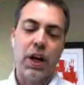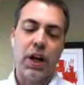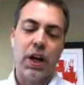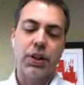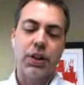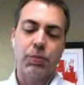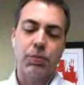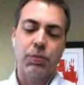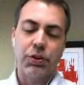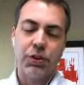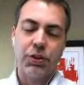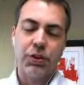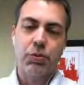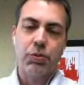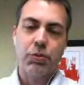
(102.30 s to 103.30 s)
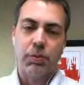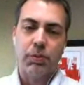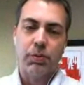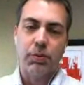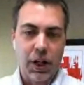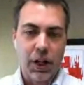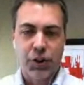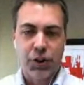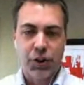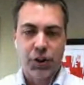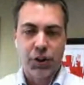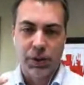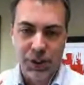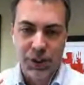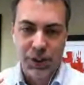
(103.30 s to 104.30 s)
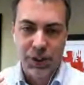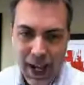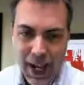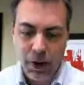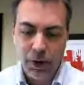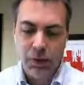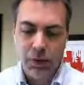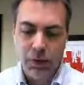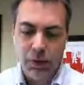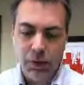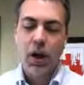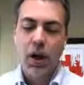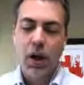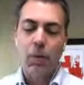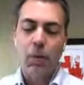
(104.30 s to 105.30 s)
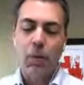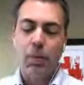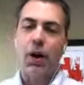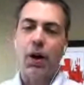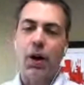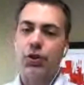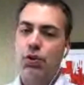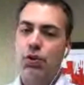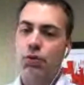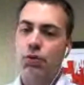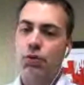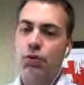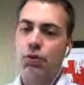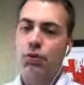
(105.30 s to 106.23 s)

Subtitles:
it's actually the perceptions that massage therapists have about